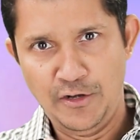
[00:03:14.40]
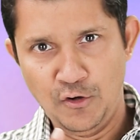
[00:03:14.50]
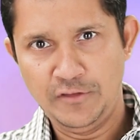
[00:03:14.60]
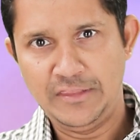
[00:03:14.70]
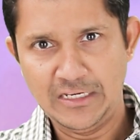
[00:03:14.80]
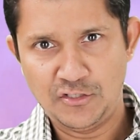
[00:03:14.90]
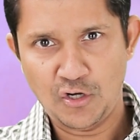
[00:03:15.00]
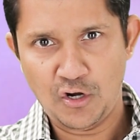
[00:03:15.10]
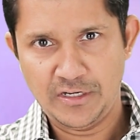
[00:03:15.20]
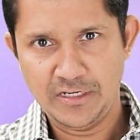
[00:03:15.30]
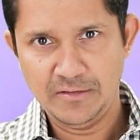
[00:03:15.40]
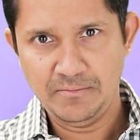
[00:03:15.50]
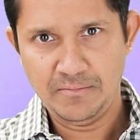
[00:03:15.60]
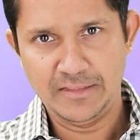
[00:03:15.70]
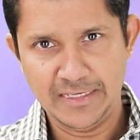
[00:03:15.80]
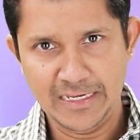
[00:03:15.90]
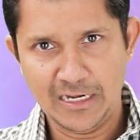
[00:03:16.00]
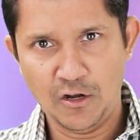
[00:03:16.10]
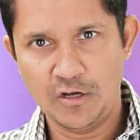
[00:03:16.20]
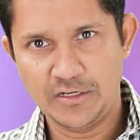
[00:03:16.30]
Don't think short-term, think
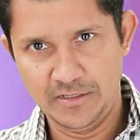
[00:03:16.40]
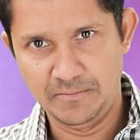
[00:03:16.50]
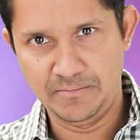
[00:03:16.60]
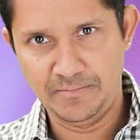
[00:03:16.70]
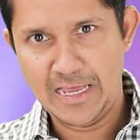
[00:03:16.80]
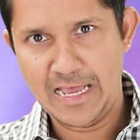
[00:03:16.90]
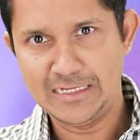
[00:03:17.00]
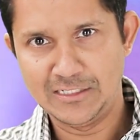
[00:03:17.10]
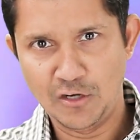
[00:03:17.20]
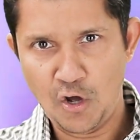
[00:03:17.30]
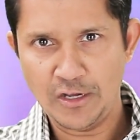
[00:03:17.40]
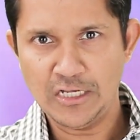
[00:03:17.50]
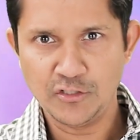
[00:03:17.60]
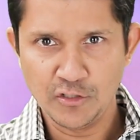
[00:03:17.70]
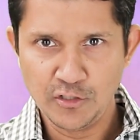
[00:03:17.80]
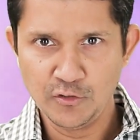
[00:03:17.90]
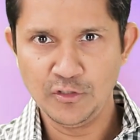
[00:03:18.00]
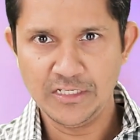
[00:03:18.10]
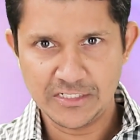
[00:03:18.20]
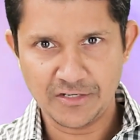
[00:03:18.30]
long-term. As long as you do
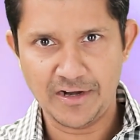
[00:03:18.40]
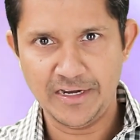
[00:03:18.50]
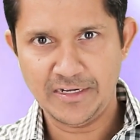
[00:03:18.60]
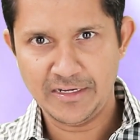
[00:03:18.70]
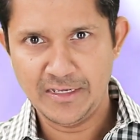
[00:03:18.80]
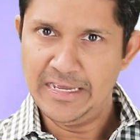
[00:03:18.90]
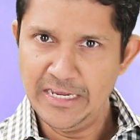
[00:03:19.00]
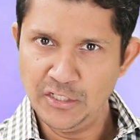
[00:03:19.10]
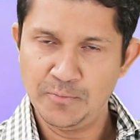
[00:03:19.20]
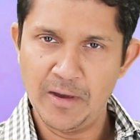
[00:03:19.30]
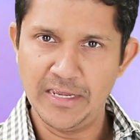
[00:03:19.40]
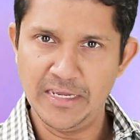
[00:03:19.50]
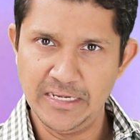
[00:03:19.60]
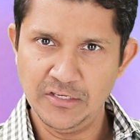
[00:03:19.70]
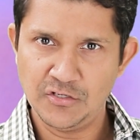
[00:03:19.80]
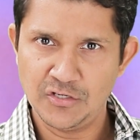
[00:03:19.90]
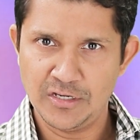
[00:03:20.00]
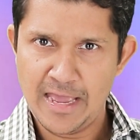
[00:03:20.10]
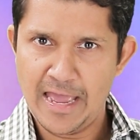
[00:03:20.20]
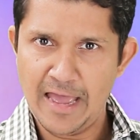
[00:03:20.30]
this right, inch by inch,
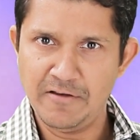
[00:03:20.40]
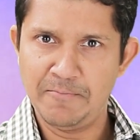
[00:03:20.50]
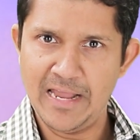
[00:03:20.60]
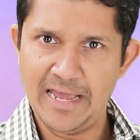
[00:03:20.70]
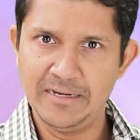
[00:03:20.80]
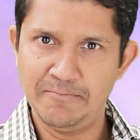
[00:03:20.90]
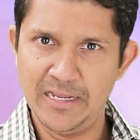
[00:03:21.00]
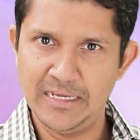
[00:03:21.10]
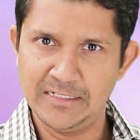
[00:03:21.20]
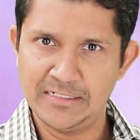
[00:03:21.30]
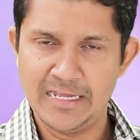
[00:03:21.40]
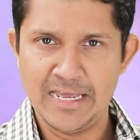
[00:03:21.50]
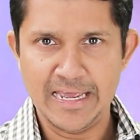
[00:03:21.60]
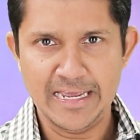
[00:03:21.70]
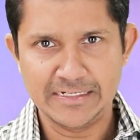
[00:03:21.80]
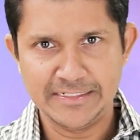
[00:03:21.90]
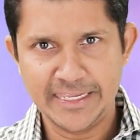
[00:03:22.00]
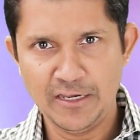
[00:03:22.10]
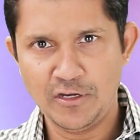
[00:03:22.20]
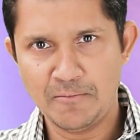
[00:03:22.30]
have a plan in place,
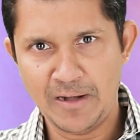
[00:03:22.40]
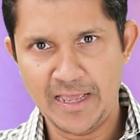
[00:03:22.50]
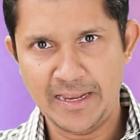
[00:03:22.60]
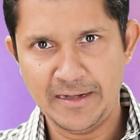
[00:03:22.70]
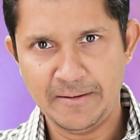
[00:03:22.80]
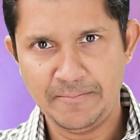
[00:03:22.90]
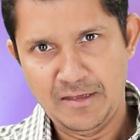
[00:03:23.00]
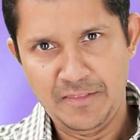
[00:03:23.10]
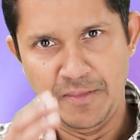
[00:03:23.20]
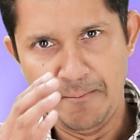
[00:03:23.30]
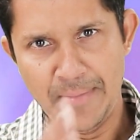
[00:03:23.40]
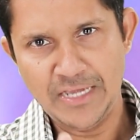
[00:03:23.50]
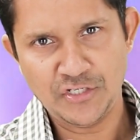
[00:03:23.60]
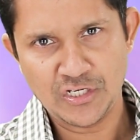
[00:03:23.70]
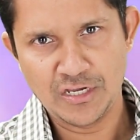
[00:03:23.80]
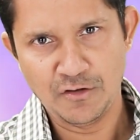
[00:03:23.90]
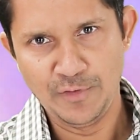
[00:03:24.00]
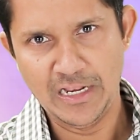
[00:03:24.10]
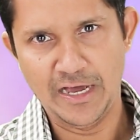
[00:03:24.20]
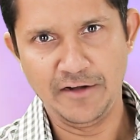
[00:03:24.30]
execute your plan, the magic
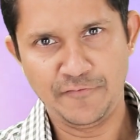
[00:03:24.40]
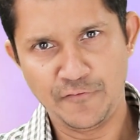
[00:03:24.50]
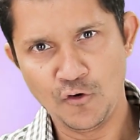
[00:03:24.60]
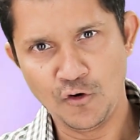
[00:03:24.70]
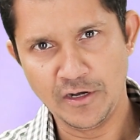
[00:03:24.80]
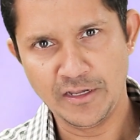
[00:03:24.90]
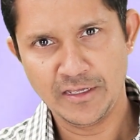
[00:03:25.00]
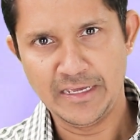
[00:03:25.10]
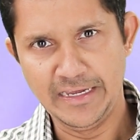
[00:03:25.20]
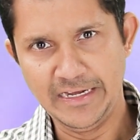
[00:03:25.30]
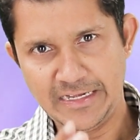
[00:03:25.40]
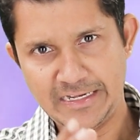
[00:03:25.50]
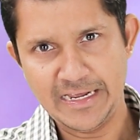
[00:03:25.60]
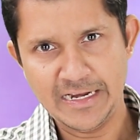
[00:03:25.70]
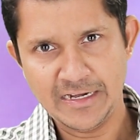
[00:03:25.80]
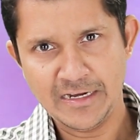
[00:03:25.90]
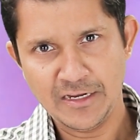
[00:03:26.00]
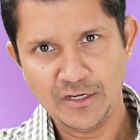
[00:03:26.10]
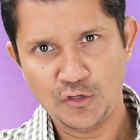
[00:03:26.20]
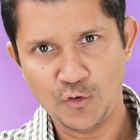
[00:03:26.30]
will unfold in 10,
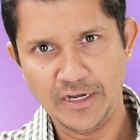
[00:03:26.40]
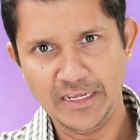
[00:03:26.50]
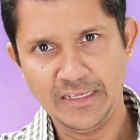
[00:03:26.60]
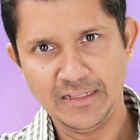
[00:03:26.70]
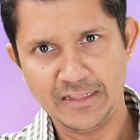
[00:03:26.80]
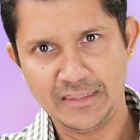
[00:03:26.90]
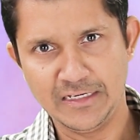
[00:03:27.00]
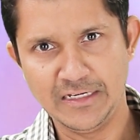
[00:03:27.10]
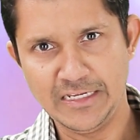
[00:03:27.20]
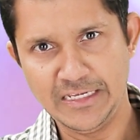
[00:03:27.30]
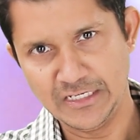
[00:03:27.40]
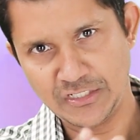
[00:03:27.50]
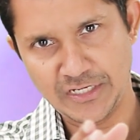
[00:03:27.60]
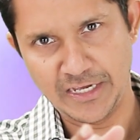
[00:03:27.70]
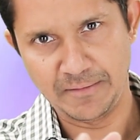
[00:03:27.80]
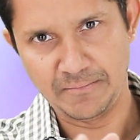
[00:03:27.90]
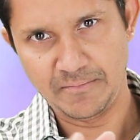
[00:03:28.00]
20, 30 years' time.